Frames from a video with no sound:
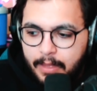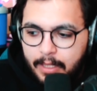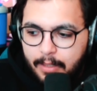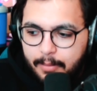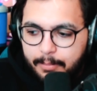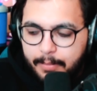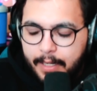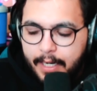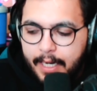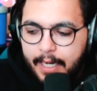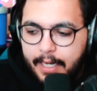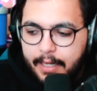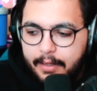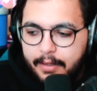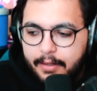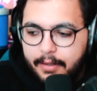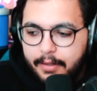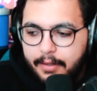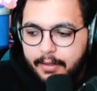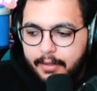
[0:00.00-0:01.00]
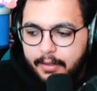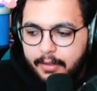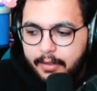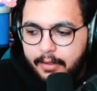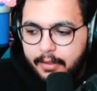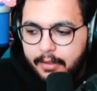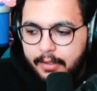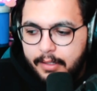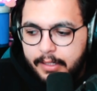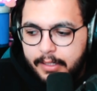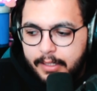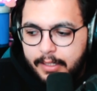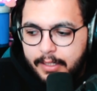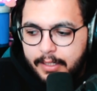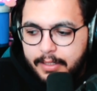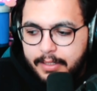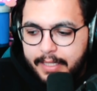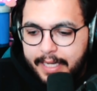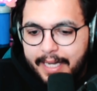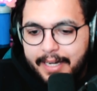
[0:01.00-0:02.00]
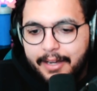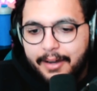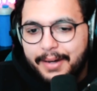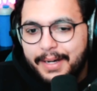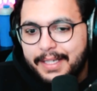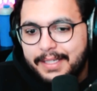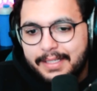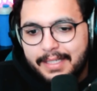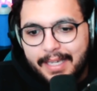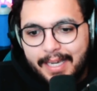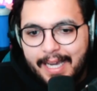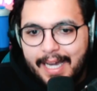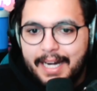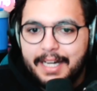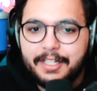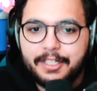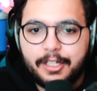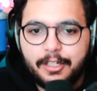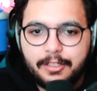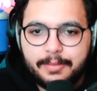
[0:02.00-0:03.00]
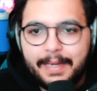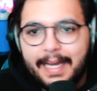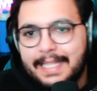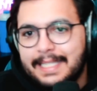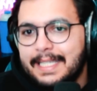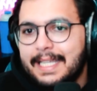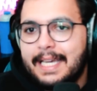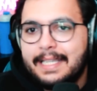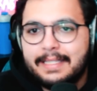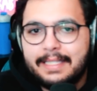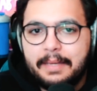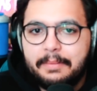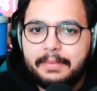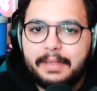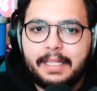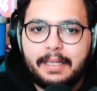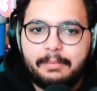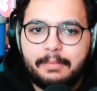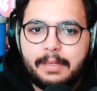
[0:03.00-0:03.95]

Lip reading: but to get noticed, it kind of just goes back to that same thing.